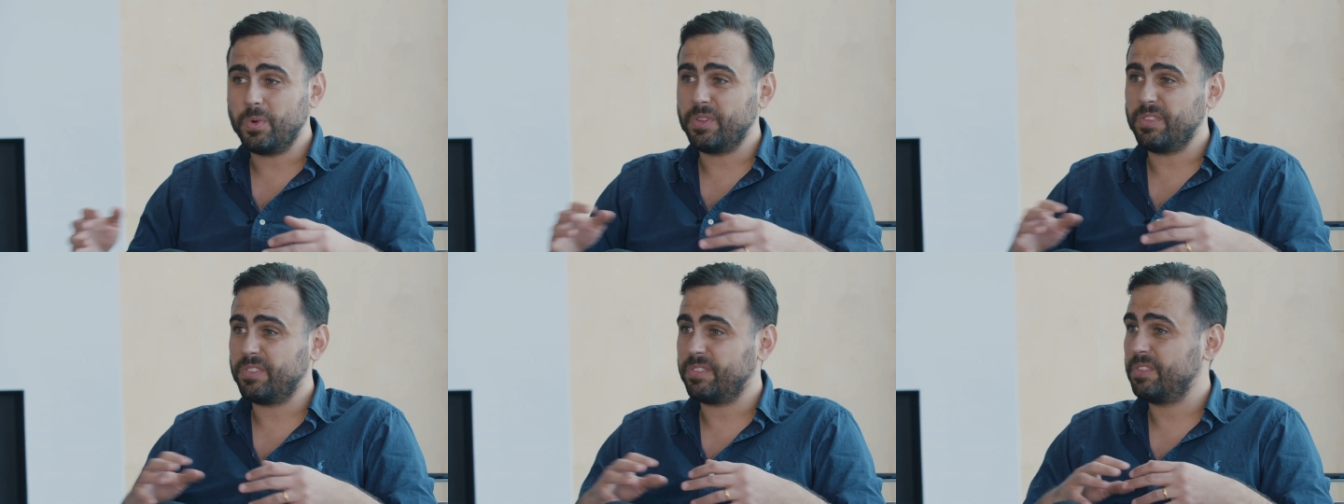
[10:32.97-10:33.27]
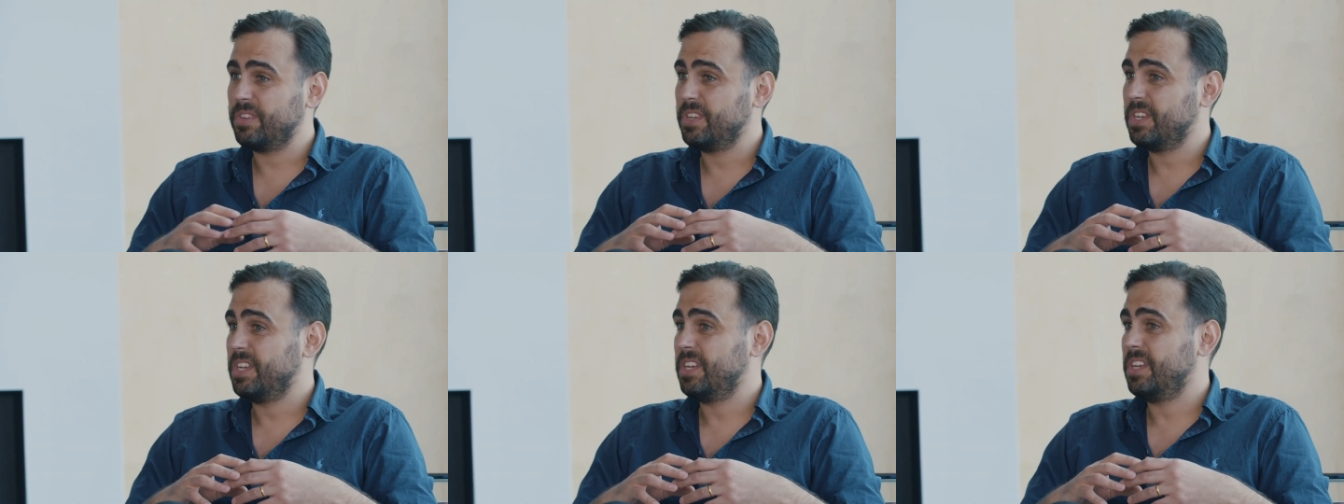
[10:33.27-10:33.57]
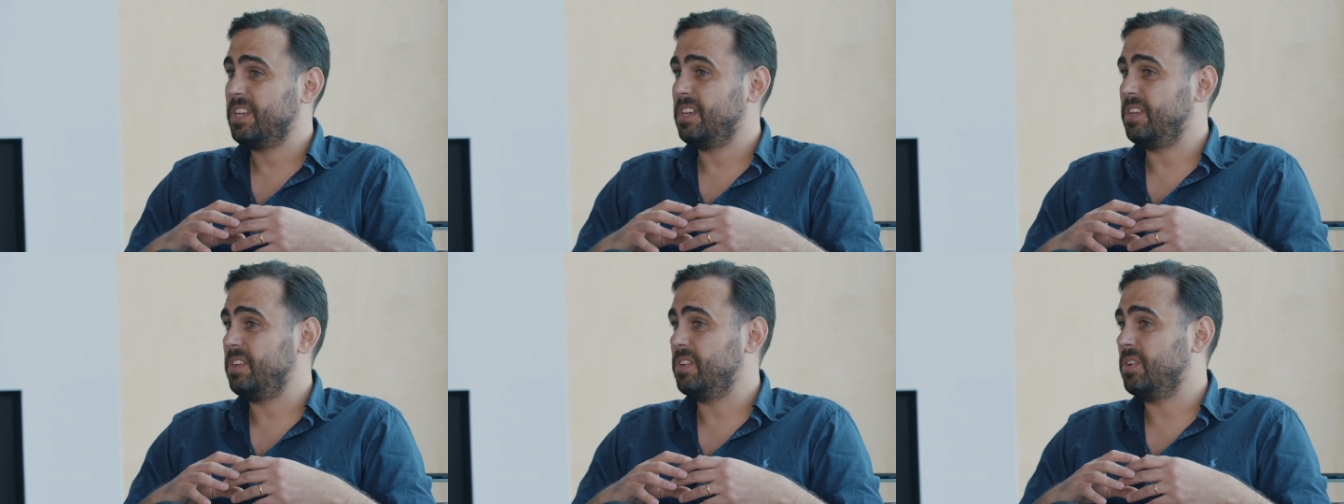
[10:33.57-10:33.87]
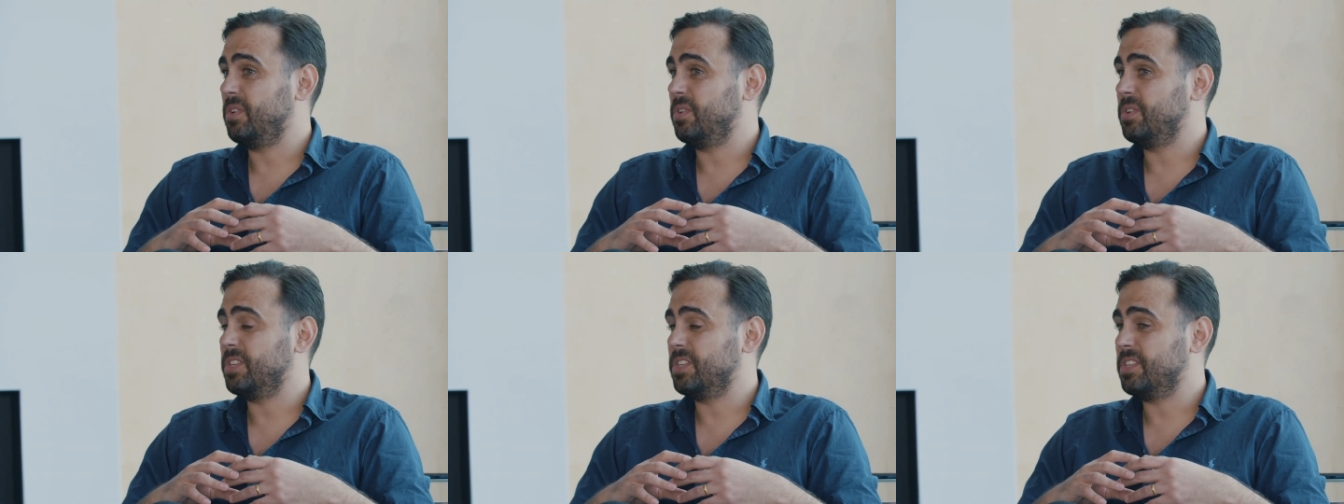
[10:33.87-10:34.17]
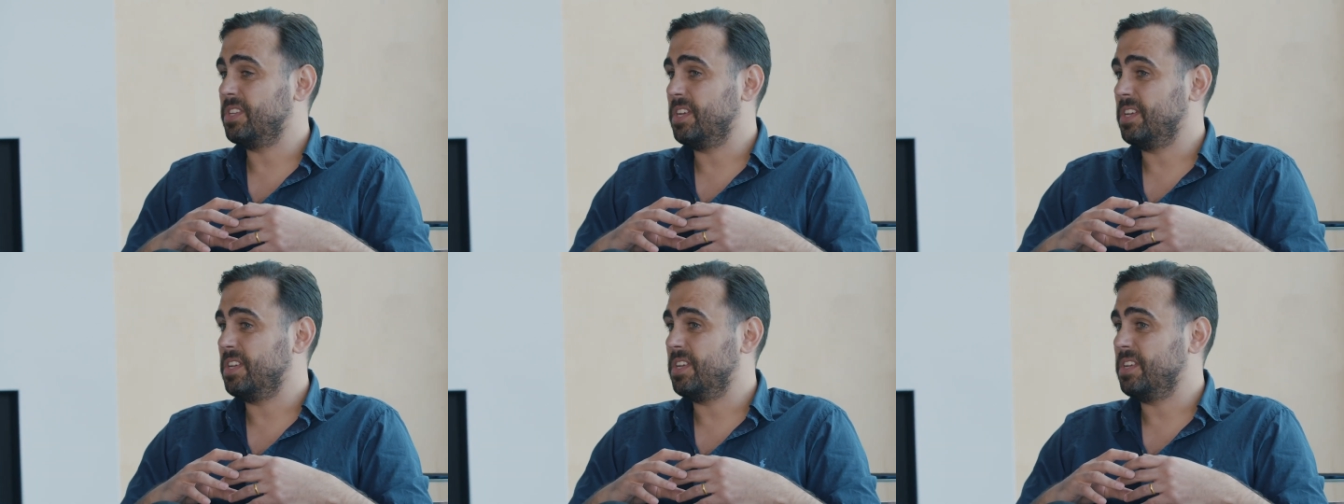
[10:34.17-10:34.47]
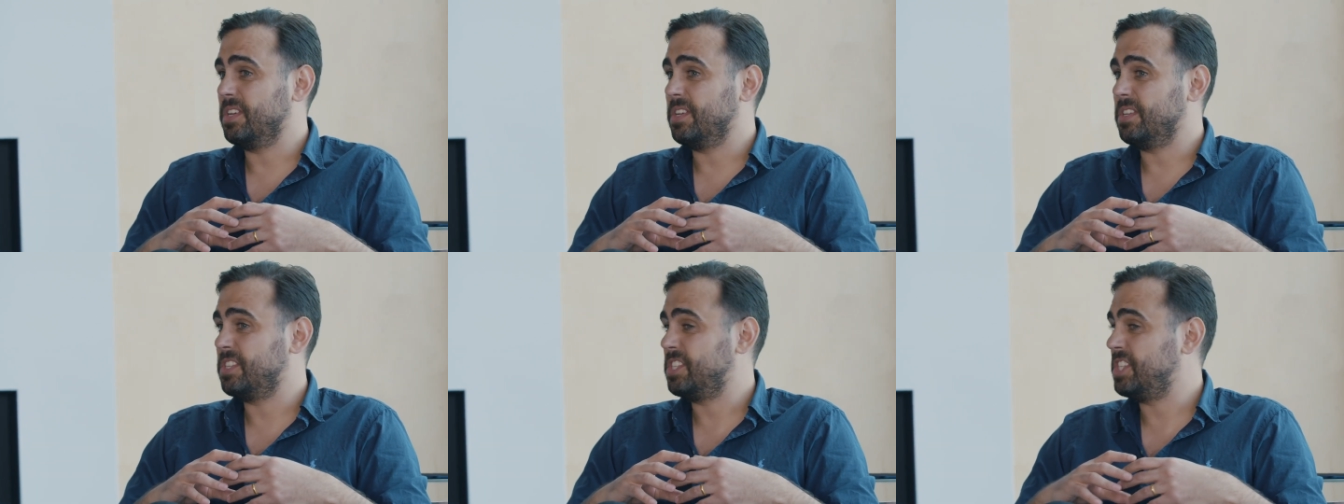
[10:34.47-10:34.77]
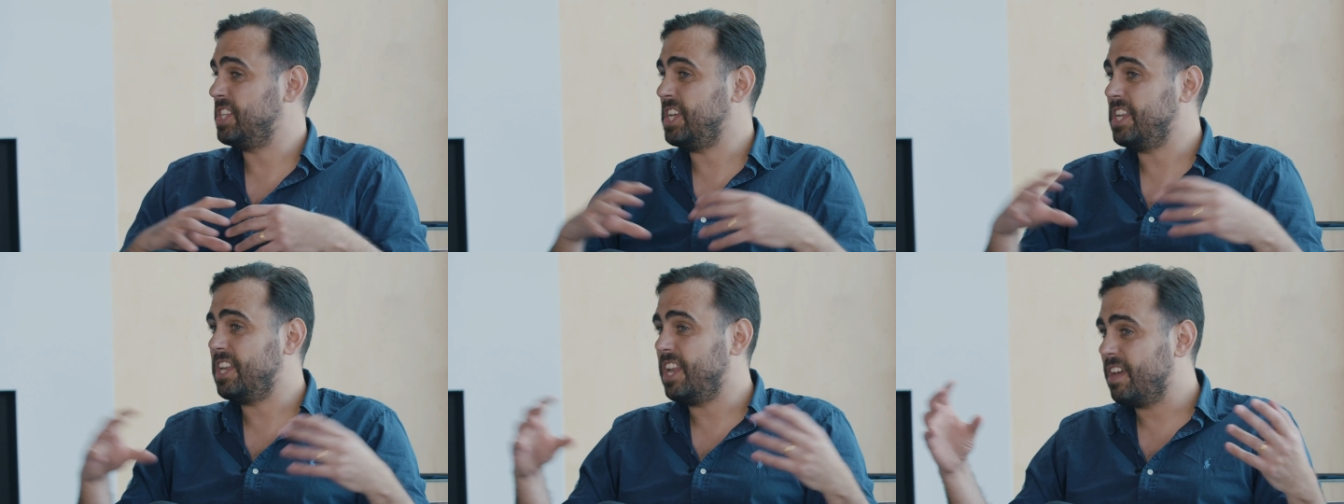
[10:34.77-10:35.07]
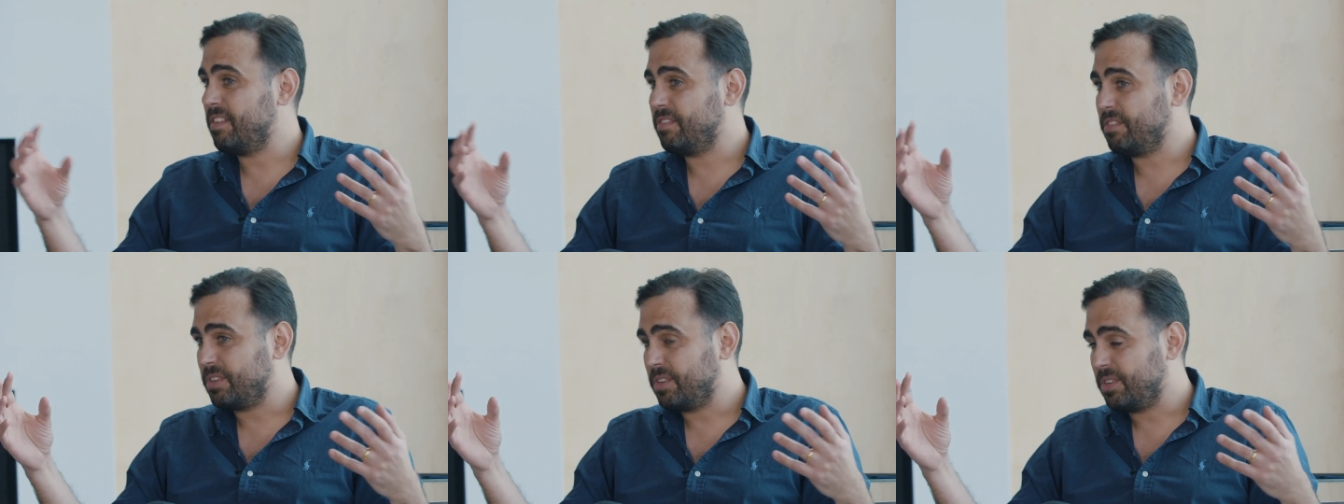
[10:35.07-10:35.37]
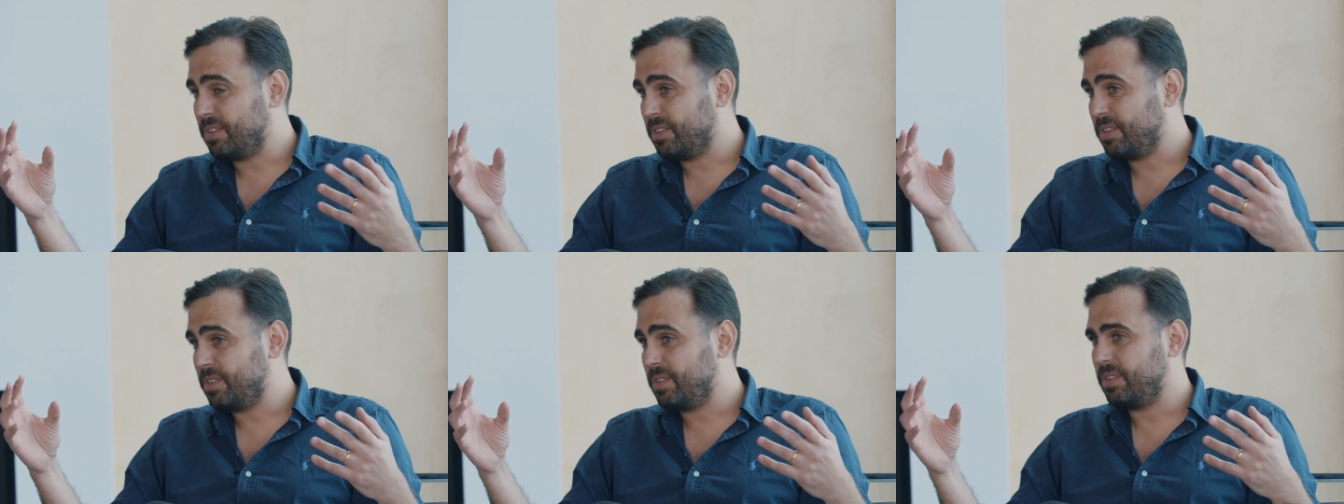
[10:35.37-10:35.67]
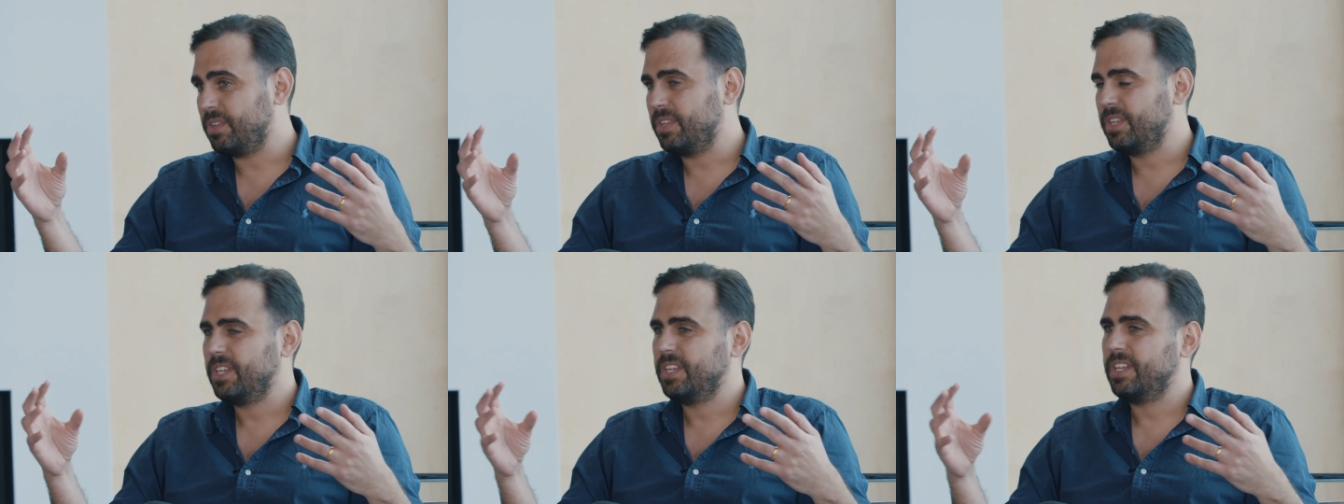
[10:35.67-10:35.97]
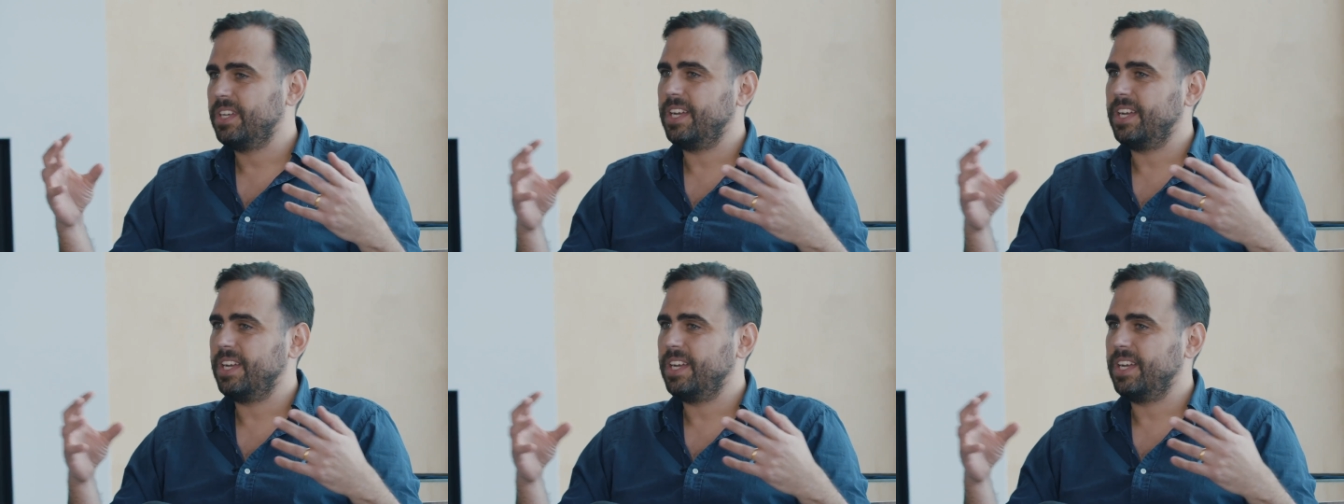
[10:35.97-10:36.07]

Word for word: with you know a C level,